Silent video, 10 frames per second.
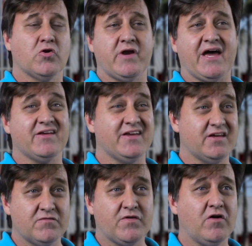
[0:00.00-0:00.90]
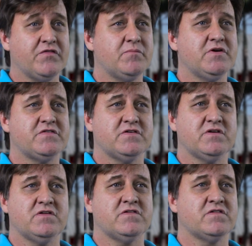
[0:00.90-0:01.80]
learn how to get involved in
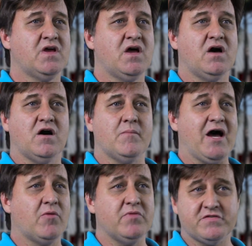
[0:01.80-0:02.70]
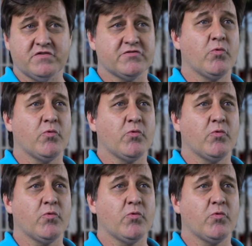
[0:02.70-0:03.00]
missions, um, how missions